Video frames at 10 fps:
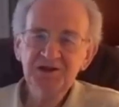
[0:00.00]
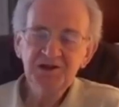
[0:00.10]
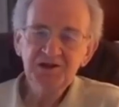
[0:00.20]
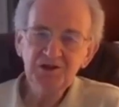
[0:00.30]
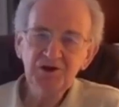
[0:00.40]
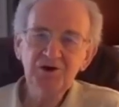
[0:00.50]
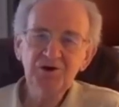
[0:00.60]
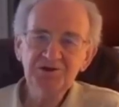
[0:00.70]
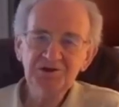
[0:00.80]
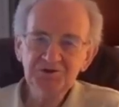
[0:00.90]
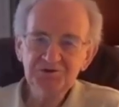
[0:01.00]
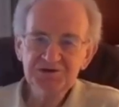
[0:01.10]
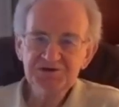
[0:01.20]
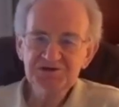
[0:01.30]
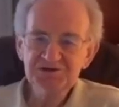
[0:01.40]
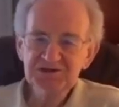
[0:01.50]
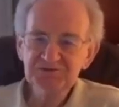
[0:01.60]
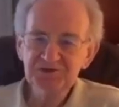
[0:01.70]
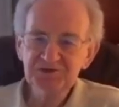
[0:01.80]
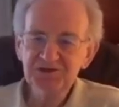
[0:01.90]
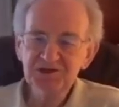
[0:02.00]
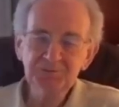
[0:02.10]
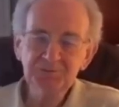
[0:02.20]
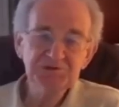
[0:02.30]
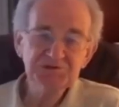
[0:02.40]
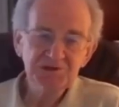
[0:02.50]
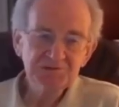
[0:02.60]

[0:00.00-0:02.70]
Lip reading: law and the 2017 numbers.